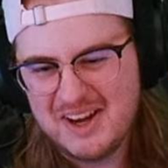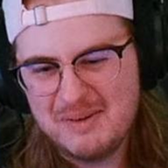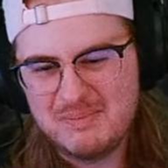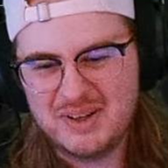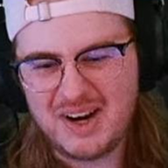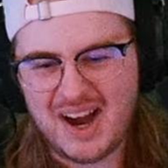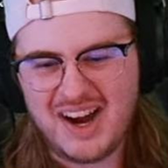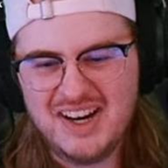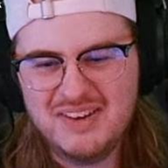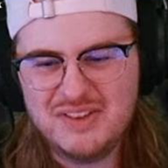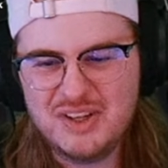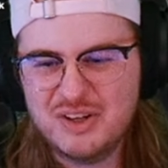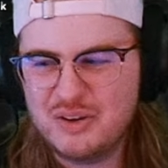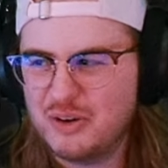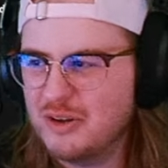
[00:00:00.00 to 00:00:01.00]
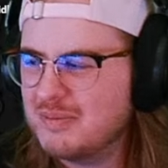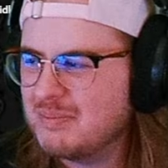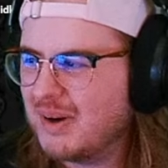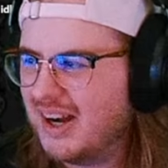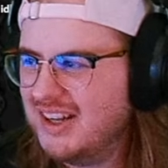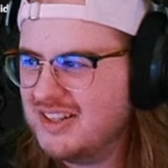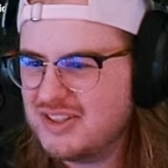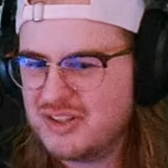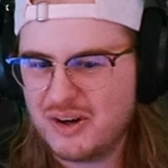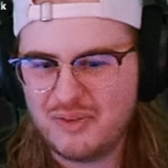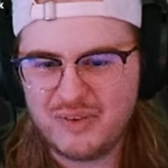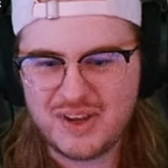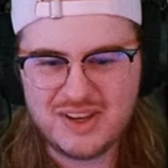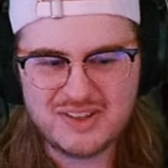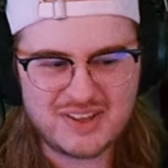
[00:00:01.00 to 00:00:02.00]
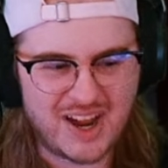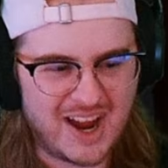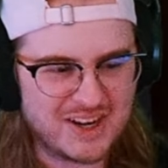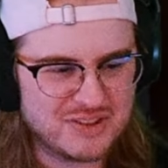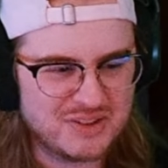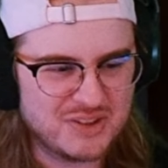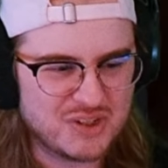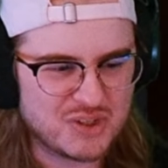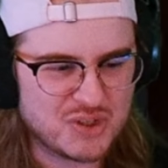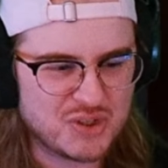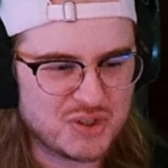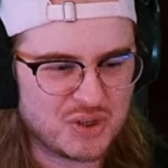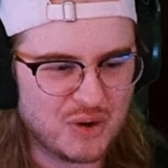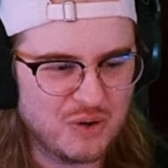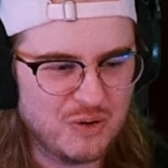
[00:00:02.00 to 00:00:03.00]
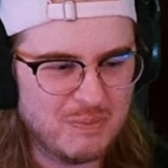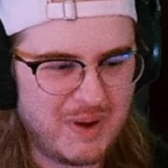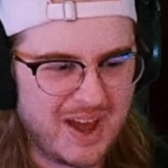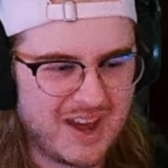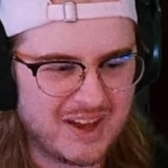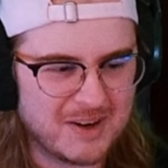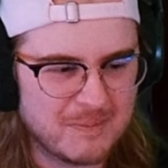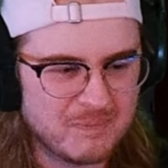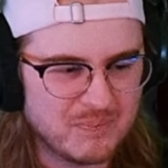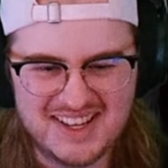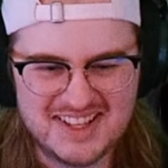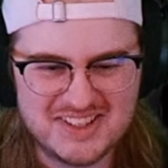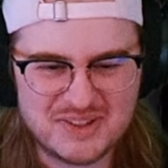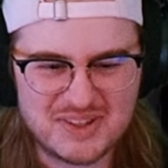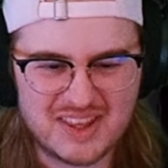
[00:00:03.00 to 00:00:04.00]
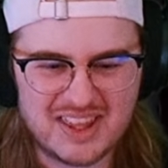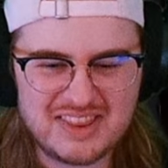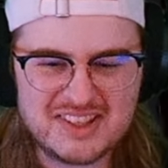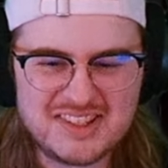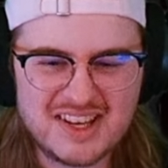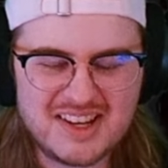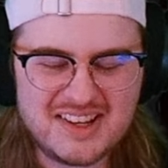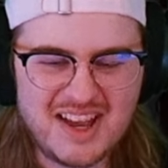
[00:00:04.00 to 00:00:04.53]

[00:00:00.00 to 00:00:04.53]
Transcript: But Eye of the Occult by itself is actually just so bad. Interesting. This is